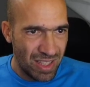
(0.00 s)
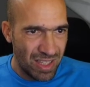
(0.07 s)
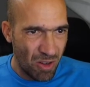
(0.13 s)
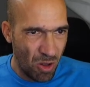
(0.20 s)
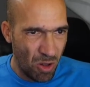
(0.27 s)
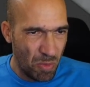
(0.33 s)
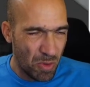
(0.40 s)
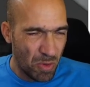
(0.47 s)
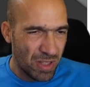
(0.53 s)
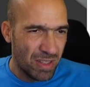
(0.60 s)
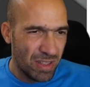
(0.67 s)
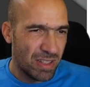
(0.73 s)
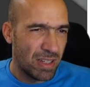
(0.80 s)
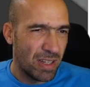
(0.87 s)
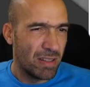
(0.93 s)
It's
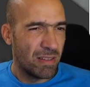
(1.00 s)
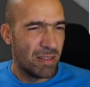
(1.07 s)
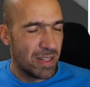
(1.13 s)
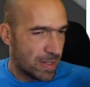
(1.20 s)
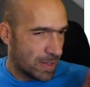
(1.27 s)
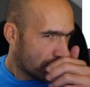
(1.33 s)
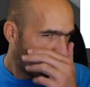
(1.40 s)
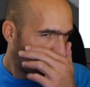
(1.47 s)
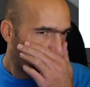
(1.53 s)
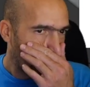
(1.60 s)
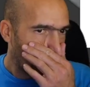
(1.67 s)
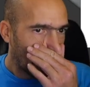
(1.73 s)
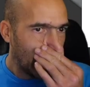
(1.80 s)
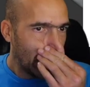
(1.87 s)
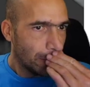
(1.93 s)
almost in the center, it's not
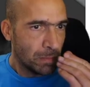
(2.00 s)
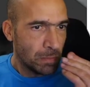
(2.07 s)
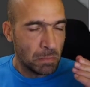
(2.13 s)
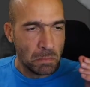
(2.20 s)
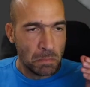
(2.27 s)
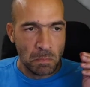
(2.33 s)
exactly.